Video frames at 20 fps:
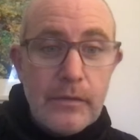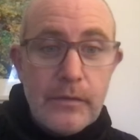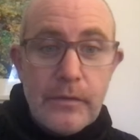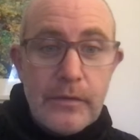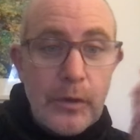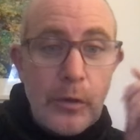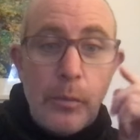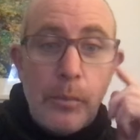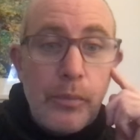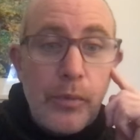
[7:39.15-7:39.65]

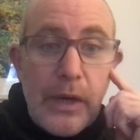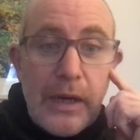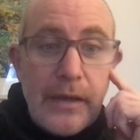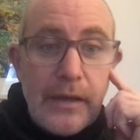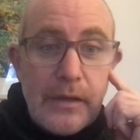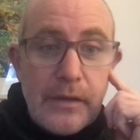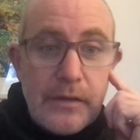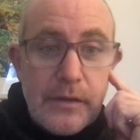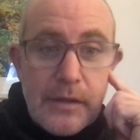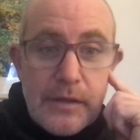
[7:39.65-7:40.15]
two
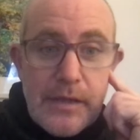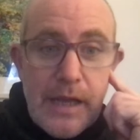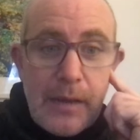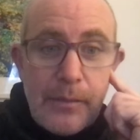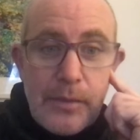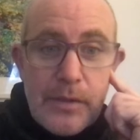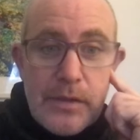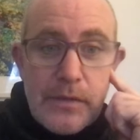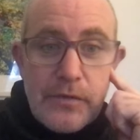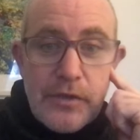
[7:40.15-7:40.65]
brilliant
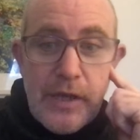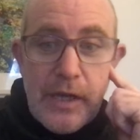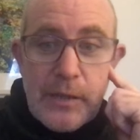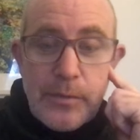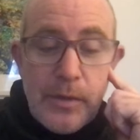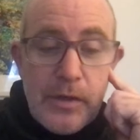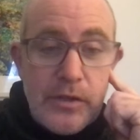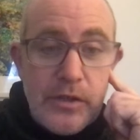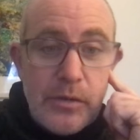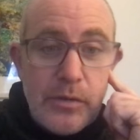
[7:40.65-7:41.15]
examples of
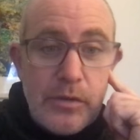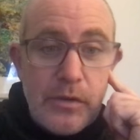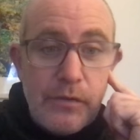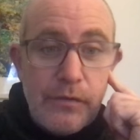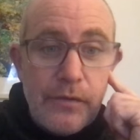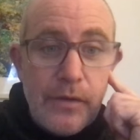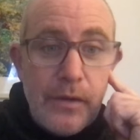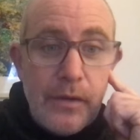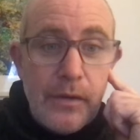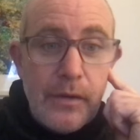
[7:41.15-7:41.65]
Shakespeare's use of
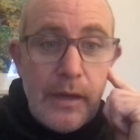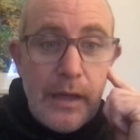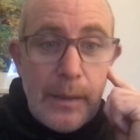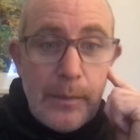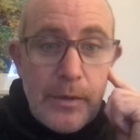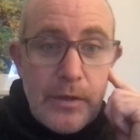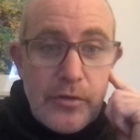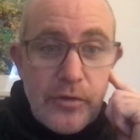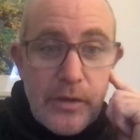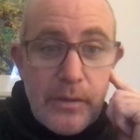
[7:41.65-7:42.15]

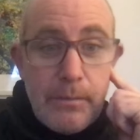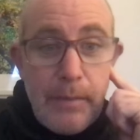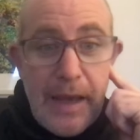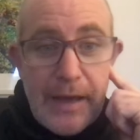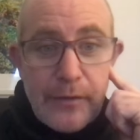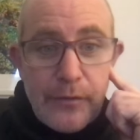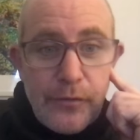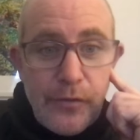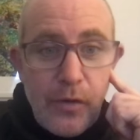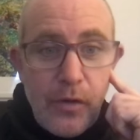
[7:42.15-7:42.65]
imagery,
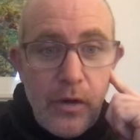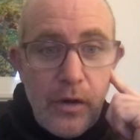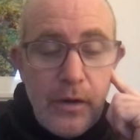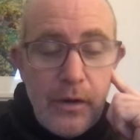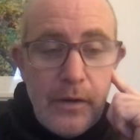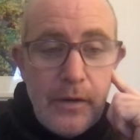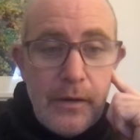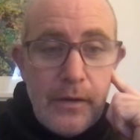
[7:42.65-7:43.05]
metaphor,